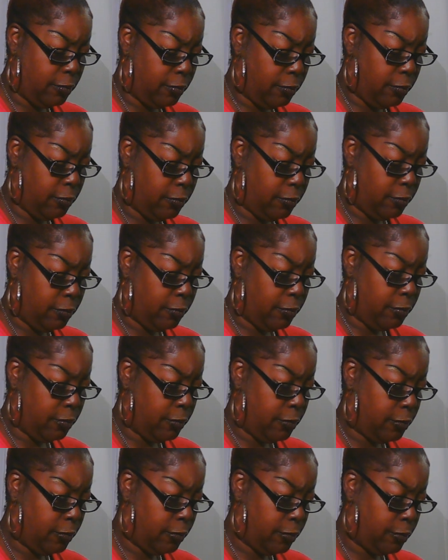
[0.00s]

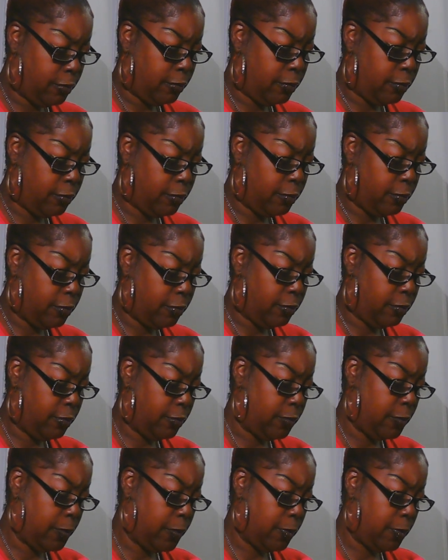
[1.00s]
(no one is talking)